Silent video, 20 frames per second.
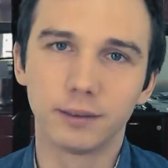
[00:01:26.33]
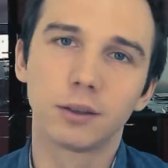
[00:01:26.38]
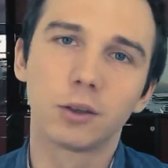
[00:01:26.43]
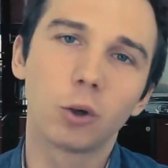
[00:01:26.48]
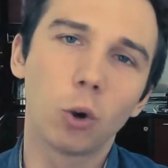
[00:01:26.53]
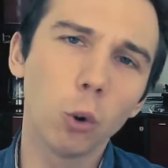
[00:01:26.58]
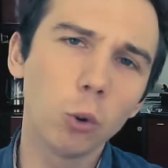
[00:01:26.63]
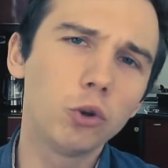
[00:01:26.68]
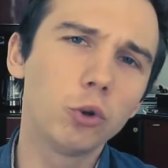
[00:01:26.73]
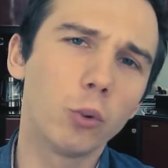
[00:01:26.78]

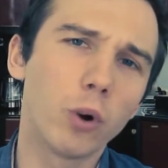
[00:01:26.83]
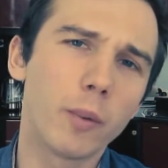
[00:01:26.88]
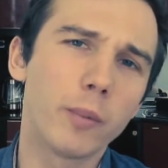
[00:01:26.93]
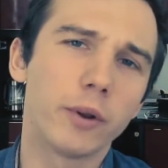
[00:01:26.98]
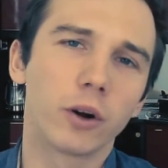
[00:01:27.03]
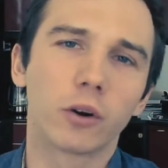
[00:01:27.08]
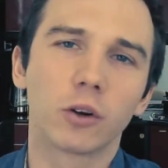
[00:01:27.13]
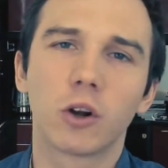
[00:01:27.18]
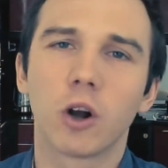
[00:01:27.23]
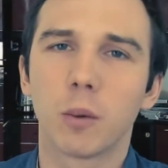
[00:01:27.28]

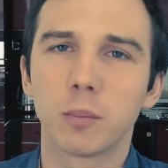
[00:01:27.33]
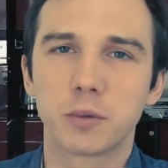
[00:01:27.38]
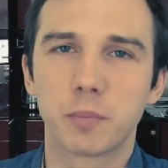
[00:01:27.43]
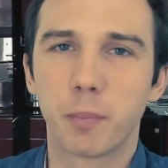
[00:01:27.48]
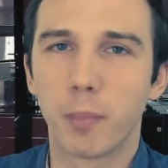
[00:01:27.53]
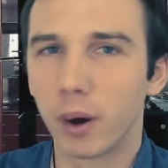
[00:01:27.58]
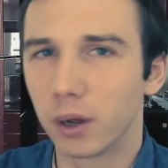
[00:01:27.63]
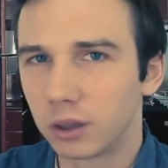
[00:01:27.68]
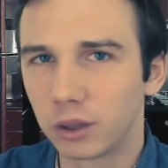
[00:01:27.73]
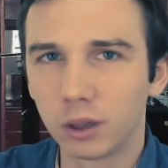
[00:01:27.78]
GoToWebinar comes
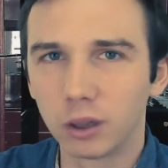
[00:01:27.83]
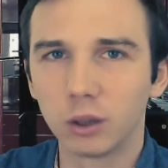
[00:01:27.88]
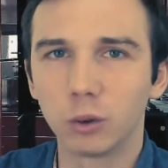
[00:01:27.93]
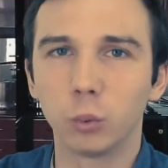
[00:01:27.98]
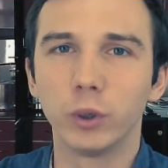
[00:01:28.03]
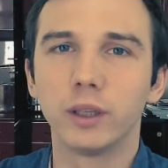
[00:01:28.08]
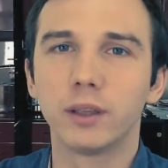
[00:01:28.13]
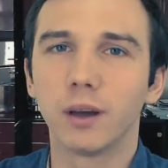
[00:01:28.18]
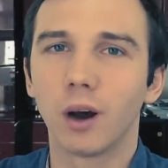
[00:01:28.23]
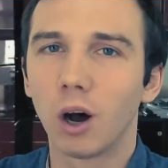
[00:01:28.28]
bundled
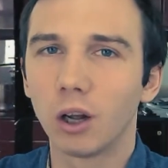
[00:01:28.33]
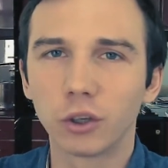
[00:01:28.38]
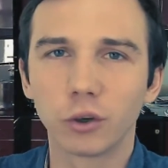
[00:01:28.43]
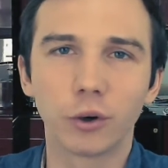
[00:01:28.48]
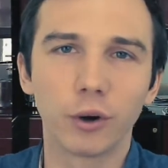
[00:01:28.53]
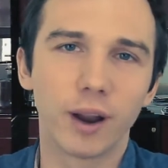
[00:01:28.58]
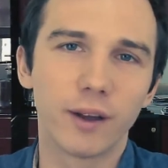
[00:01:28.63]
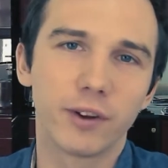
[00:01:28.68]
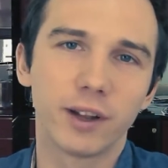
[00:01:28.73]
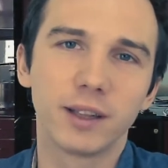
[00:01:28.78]
with other
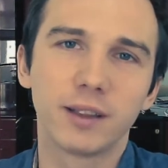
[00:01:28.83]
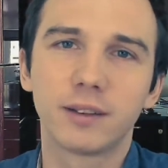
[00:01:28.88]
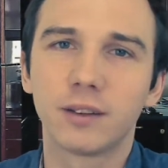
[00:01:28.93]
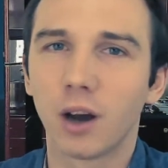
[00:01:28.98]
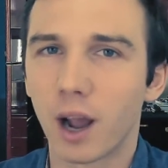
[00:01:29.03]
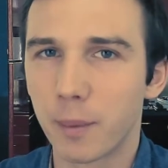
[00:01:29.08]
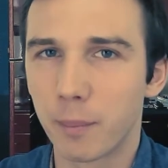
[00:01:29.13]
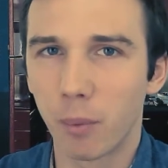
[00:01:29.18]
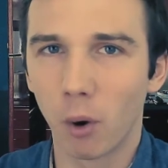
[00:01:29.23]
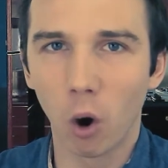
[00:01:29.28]
event
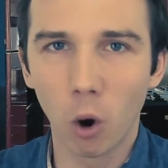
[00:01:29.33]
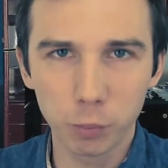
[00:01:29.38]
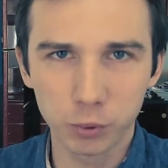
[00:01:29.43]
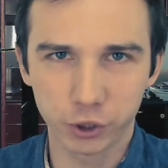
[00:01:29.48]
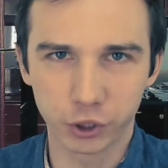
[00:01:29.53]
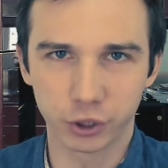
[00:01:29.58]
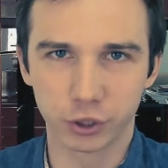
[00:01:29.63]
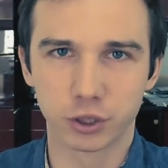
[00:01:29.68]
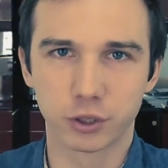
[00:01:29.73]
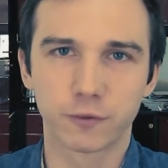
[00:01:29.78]
type
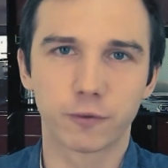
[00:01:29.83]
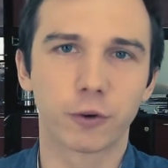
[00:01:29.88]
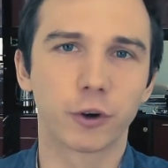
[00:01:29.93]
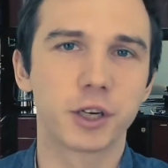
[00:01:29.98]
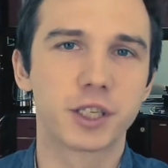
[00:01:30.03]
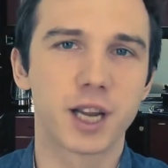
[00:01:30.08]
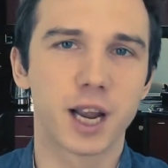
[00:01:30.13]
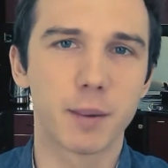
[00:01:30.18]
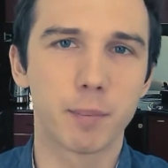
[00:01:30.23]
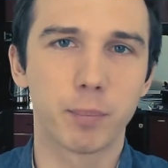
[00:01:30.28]
options. For
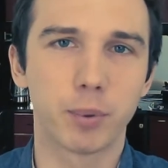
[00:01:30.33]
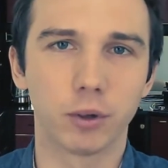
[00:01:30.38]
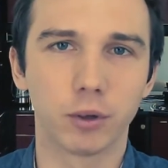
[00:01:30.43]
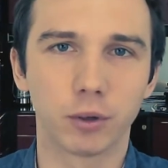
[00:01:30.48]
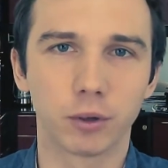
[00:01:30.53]
example,